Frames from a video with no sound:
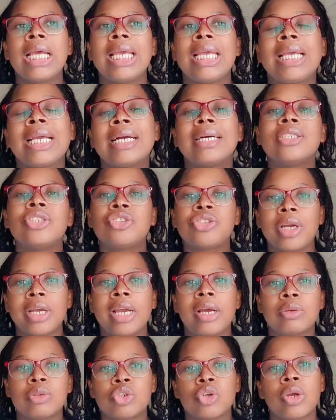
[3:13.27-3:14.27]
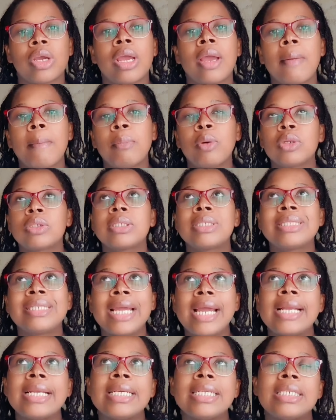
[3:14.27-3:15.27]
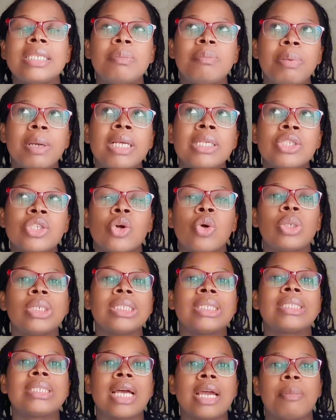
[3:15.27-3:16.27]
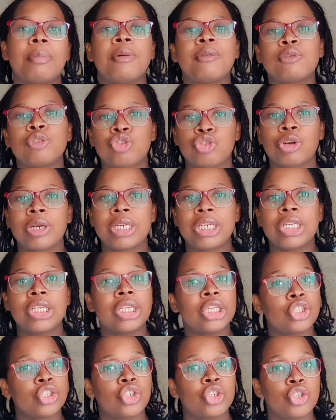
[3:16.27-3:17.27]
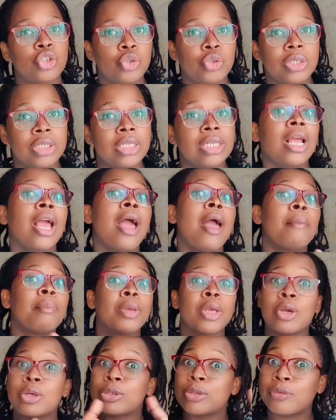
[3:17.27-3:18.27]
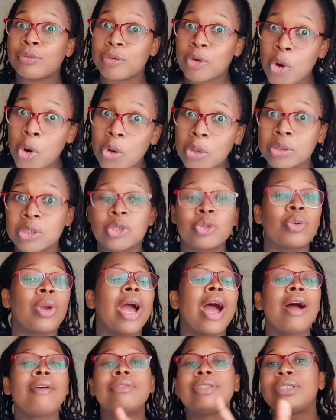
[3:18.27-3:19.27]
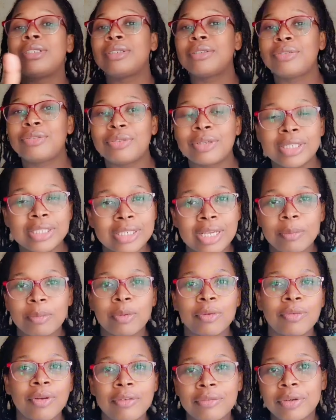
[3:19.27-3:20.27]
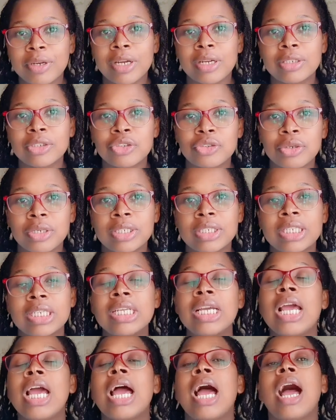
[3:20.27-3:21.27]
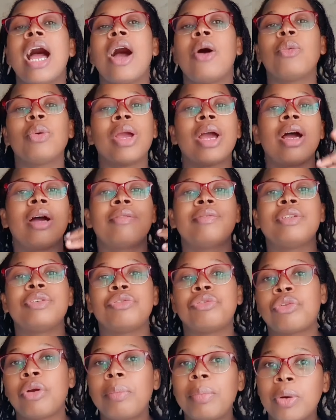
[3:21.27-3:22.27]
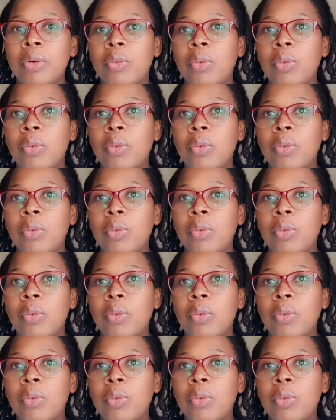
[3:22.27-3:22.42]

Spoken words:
It can dry out your hair, but then it depends on the type of threading that you're using, because of course we have different type of African threading, and we have the rubber